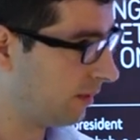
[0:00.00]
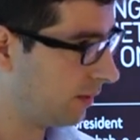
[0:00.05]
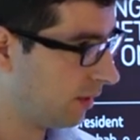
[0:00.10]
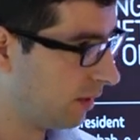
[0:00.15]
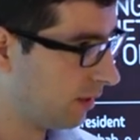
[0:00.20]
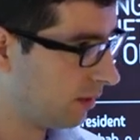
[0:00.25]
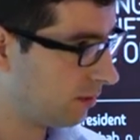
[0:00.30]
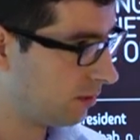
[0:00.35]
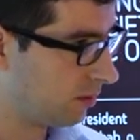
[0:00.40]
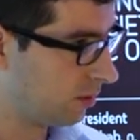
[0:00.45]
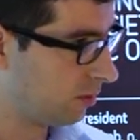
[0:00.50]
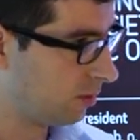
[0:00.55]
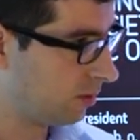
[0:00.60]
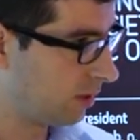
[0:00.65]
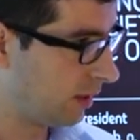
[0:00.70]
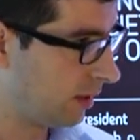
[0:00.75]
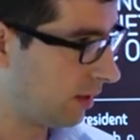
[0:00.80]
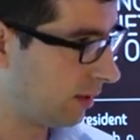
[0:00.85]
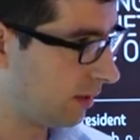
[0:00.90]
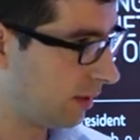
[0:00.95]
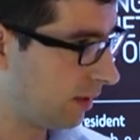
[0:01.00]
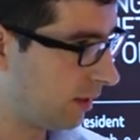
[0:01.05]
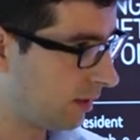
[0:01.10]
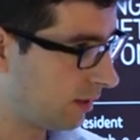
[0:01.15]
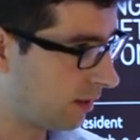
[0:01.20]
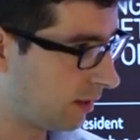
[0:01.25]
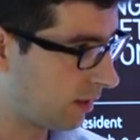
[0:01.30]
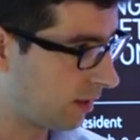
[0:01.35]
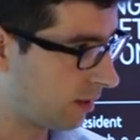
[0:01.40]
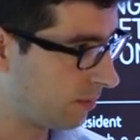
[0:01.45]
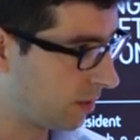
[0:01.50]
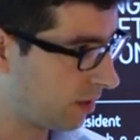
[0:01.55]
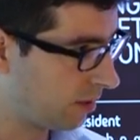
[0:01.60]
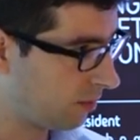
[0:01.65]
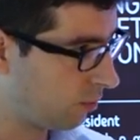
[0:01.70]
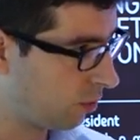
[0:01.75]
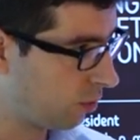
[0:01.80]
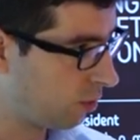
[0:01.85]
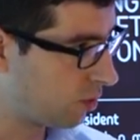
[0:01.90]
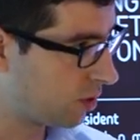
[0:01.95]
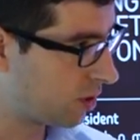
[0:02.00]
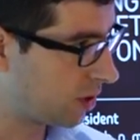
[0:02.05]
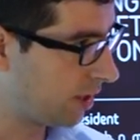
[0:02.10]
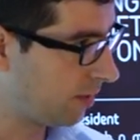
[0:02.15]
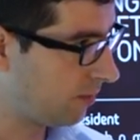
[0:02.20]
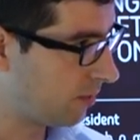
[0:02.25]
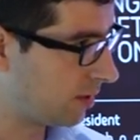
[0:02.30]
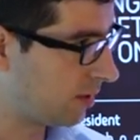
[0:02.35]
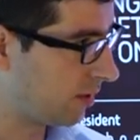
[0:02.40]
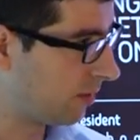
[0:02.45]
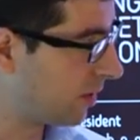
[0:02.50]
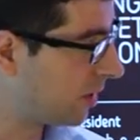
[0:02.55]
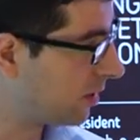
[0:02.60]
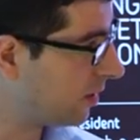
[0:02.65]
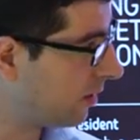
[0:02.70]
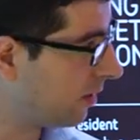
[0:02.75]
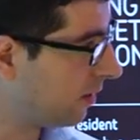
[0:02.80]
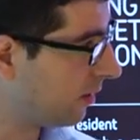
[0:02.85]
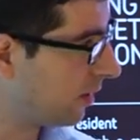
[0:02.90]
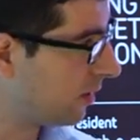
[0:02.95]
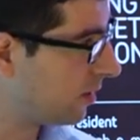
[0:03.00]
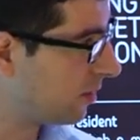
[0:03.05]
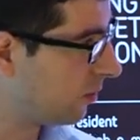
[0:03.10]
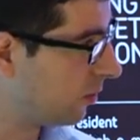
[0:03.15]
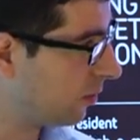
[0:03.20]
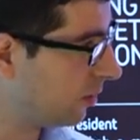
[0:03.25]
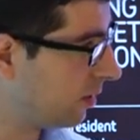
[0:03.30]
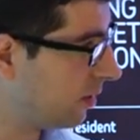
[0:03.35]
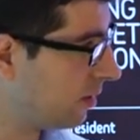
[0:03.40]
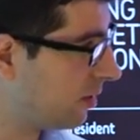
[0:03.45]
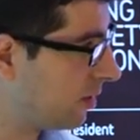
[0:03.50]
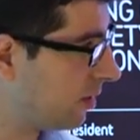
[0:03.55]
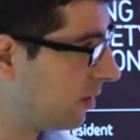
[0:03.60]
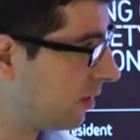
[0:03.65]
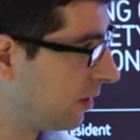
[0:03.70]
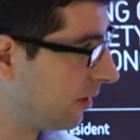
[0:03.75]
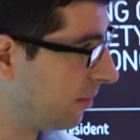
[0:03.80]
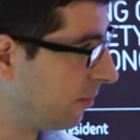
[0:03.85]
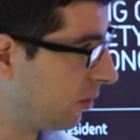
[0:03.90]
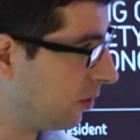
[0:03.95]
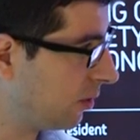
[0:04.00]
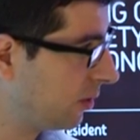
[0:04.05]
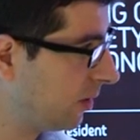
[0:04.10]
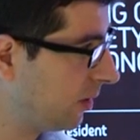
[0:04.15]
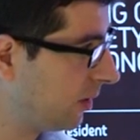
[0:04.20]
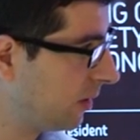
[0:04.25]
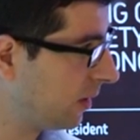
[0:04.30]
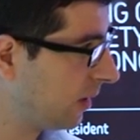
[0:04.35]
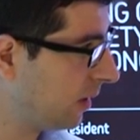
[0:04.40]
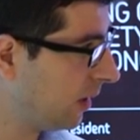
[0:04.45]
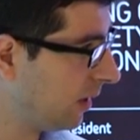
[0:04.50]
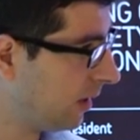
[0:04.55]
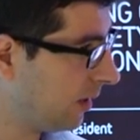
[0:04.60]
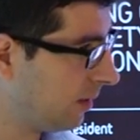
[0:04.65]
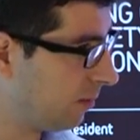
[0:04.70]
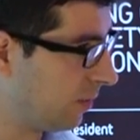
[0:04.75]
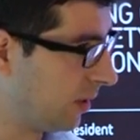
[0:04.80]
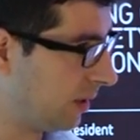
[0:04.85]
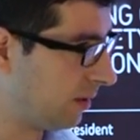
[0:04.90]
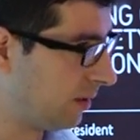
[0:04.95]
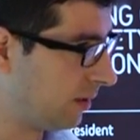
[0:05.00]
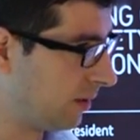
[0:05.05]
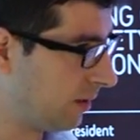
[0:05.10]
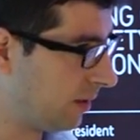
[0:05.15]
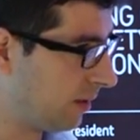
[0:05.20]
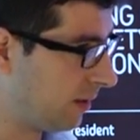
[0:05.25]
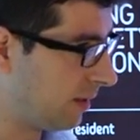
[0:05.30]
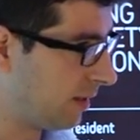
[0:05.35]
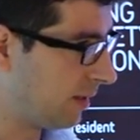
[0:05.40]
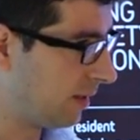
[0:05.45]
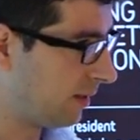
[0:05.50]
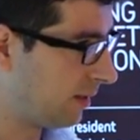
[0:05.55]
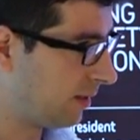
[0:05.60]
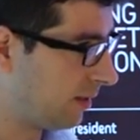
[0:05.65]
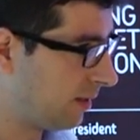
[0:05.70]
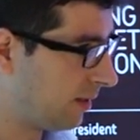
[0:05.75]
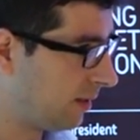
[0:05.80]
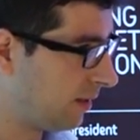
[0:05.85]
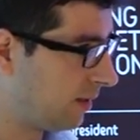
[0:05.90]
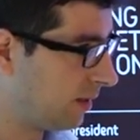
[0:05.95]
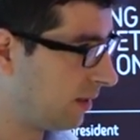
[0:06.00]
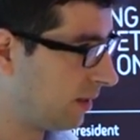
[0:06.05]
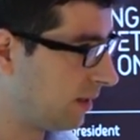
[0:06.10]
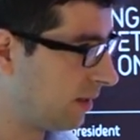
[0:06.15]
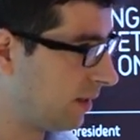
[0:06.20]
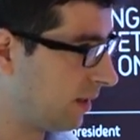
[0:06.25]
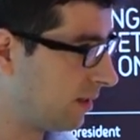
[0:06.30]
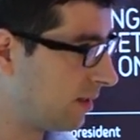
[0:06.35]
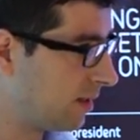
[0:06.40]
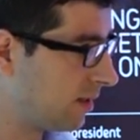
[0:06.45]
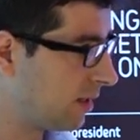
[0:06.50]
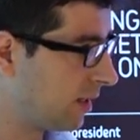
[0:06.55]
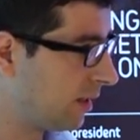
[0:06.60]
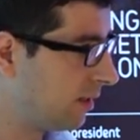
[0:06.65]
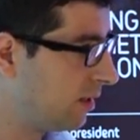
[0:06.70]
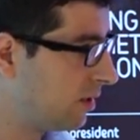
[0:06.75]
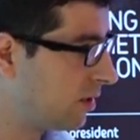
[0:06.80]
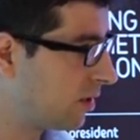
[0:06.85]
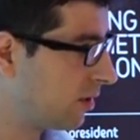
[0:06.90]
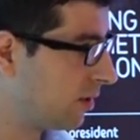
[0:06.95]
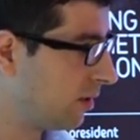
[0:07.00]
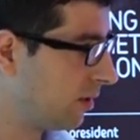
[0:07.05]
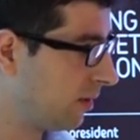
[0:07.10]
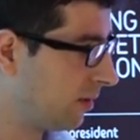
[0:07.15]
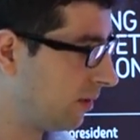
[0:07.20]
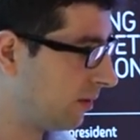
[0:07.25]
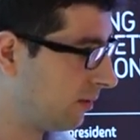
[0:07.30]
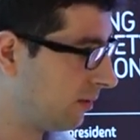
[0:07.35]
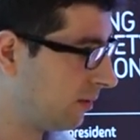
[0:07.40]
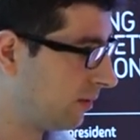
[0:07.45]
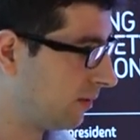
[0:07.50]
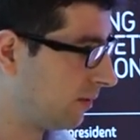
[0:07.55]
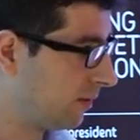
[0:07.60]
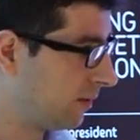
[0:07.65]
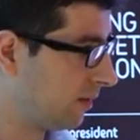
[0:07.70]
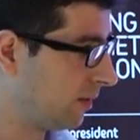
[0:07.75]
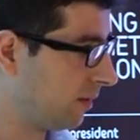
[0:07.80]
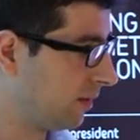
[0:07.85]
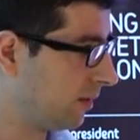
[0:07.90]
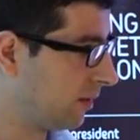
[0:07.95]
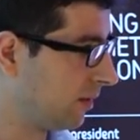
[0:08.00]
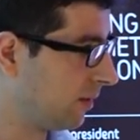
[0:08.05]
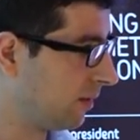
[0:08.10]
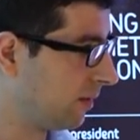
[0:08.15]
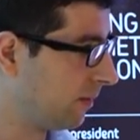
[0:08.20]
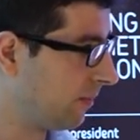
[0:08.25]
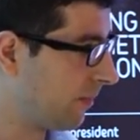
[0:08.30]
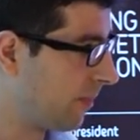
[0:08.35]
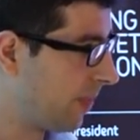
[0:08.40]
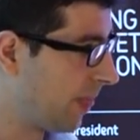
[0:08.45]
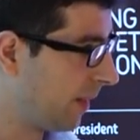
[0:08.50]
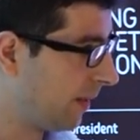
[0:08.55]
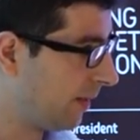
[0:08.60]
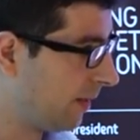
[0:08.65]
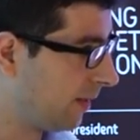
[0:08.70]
yeah. Uh, so antenna type and bolus shape, as I mentioned in the last point, it's important, but uh, that that is an additional uh,